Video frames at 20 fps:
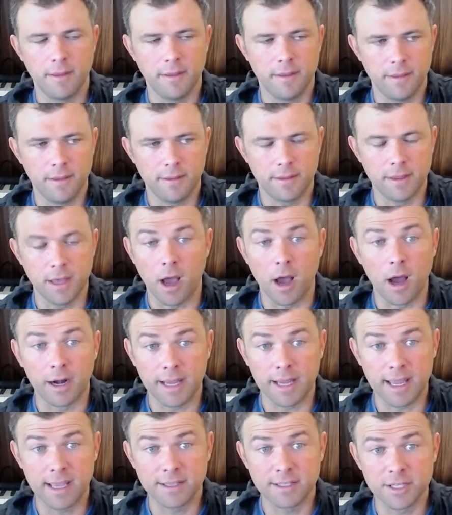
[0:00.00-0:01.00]
the
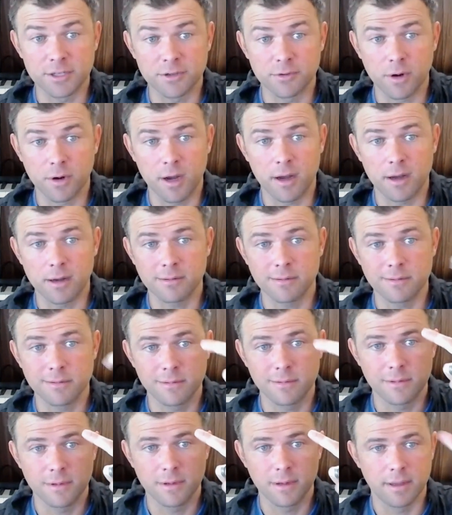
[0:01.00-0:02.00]
audience is wrong,
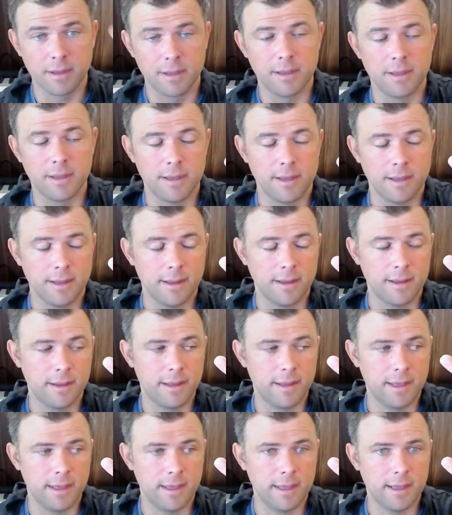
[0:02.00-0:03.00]

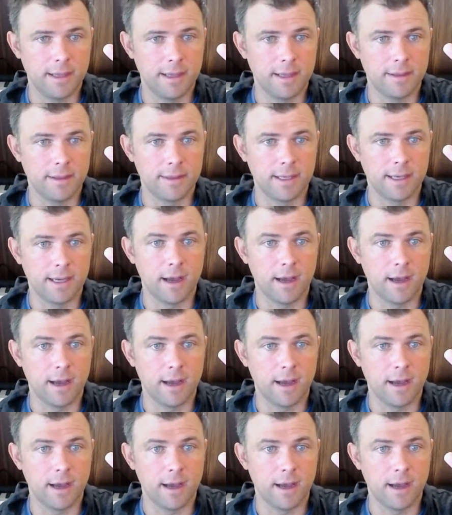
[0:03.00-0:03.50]
the